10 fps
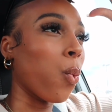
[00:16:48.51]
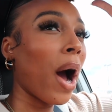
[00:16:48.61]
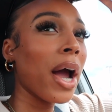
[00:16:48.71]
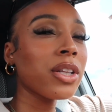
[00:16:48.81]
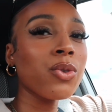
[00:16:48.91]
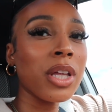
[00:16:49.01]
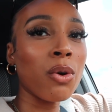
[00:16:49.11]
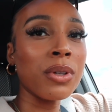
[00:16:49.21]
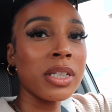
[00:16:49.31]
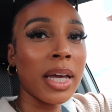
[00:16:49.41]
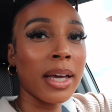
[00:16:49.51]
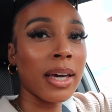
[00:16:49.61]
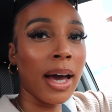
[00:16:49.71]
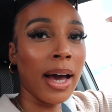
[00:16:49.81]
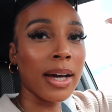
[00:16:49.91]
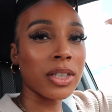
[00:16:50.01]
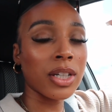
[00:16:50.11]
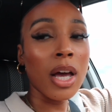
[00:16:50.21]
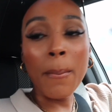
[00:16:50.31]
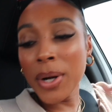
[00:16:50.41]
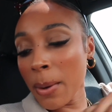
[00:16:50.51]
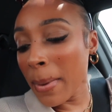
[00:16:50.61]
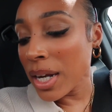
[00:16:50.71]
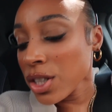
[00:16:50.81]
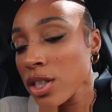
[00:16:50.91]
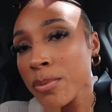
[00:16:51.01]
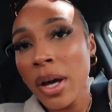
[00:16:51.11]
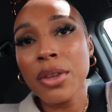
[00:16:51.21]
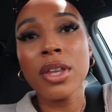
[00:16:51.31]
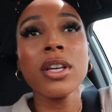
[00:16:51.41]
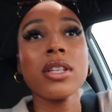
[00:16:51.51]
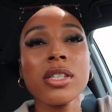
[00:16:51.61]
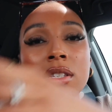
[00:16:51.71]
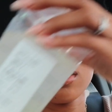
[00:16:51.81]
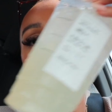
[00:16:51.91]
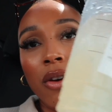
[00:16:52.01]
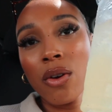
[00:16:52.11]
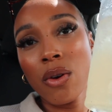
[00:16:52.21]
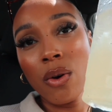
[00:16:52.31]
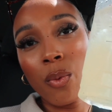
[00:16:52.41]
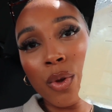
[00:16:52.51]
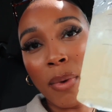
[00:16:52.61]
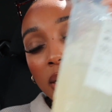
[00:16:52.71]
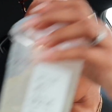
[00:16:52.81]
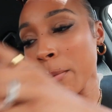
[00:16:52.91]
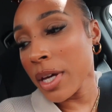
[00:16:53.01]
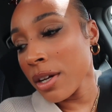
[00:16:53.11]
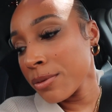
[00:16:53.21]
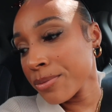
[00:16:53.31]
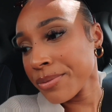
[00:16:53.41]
why do they only take cash but i managed to buy this with my debit